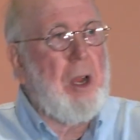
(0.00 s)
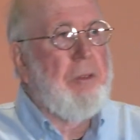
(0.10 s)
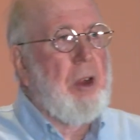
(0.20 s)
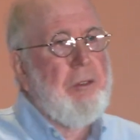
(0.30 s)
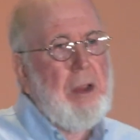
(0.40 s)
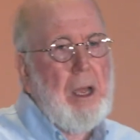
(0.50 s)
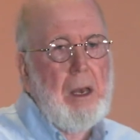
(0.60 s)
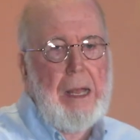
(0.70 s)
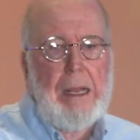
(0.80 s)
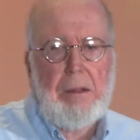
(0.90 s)
very, very
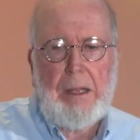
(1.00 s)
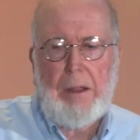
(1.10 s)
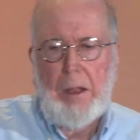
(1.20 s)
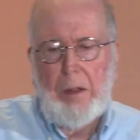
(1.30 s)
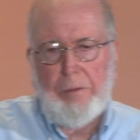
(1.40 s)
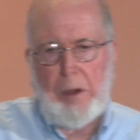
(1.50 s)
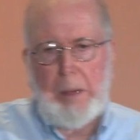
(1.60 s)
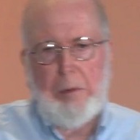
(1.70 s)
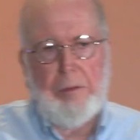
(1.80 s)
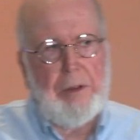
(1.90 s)
unlikely for a
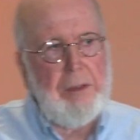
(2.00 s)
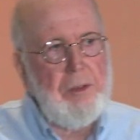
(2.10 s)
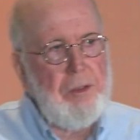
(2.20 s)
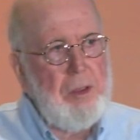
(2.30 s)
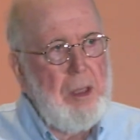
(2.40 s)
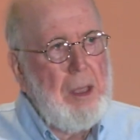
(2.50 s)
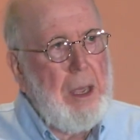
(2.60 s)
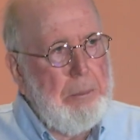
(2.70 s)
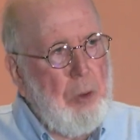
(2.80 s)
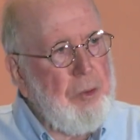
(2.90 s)
number of reasons,
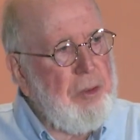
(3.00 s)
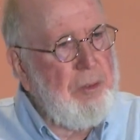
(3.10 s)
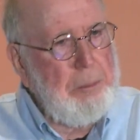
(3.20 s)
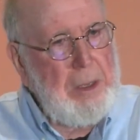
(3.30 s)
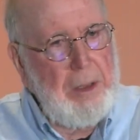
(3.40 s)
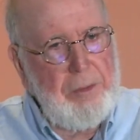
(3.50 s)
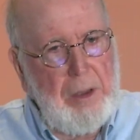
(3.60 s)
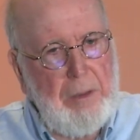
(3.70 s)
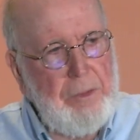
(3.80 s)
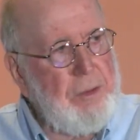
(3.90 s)
and mostly because of this